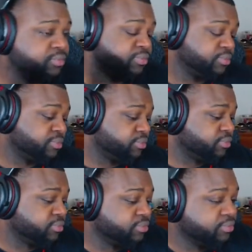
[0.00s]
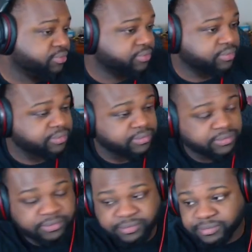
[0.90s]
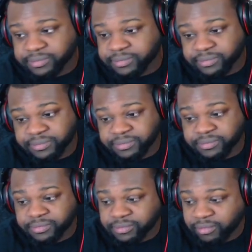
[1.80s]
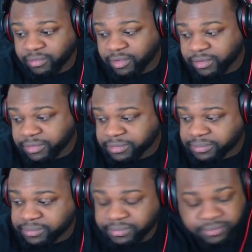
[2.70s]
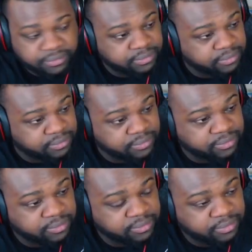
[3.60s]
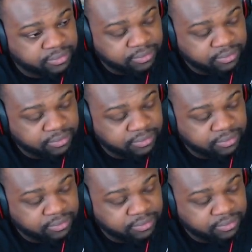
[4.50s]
(not speaking)